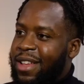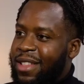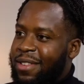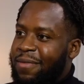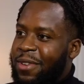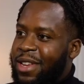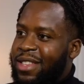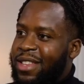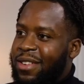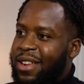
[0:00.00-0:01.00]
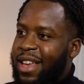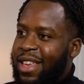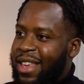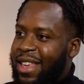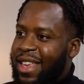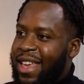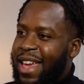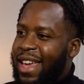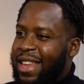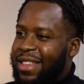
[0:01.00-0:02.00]
London voice. You know, like you
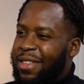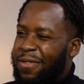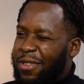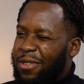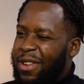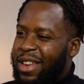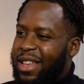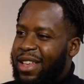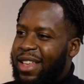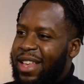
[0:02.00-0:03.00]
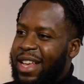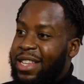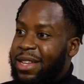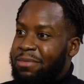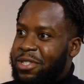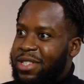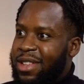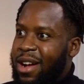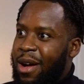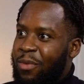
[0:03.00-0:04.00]
hear this and you've just got the assumptions
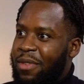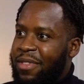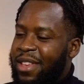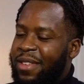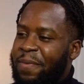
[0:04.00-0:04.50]
that come with it.